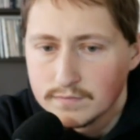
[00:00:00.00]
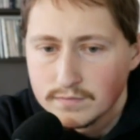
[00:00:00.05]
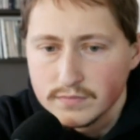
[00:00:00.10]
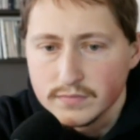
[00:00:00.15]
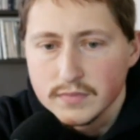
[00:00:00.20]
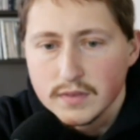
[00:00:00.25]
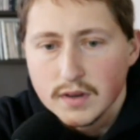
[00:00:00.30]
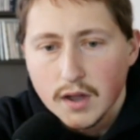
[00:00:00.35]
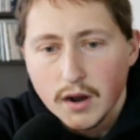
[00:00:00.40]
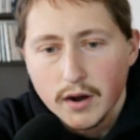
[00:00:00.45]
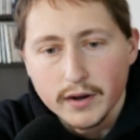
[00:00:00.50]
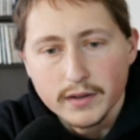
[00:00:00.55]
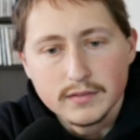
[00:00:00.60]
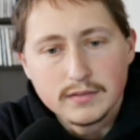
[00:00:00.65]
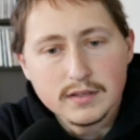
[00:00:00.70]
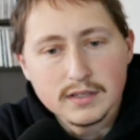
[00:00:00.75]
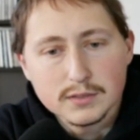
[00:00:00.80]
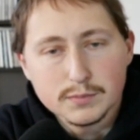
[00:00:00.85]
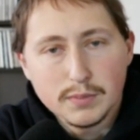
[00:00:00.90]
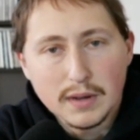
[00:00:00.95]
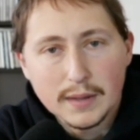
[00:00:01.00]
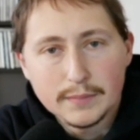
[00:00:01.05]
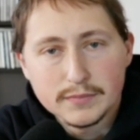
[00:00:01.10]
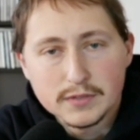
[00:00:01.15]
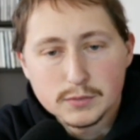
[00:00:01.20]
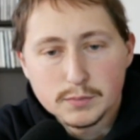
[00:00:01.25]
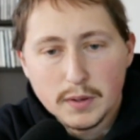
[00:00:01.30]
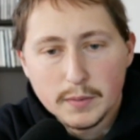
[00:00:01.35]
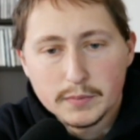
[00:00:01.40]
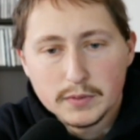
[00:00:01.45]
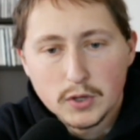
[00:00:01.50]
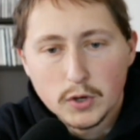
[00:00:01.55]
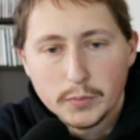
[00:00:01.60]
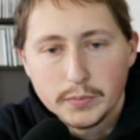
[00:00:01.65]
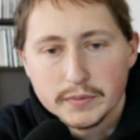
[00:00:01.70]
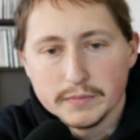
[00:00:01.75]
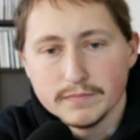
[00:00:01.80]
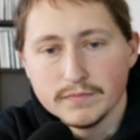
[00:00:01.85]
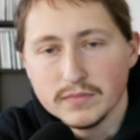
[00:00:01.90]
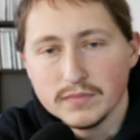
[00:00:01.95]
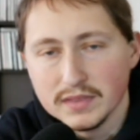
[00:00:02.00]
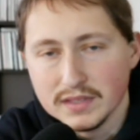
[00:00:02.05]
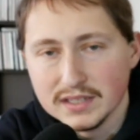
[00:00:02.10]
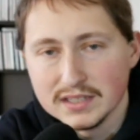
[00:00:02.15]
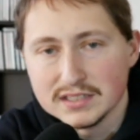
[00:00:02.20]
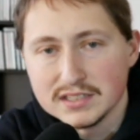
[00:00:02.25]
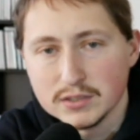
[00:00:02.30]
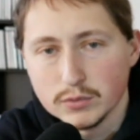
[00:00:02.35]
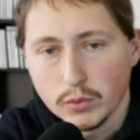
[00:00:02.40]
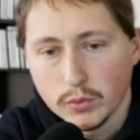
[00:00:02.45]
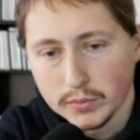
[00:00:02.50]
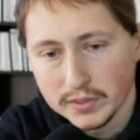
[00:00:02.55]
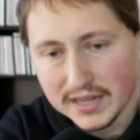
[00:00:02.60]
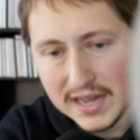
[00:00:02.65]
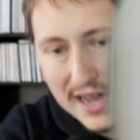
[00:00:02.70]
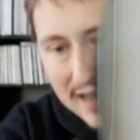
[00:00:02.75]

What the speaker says: All right, let's pop this puppy open. Let's see what we got.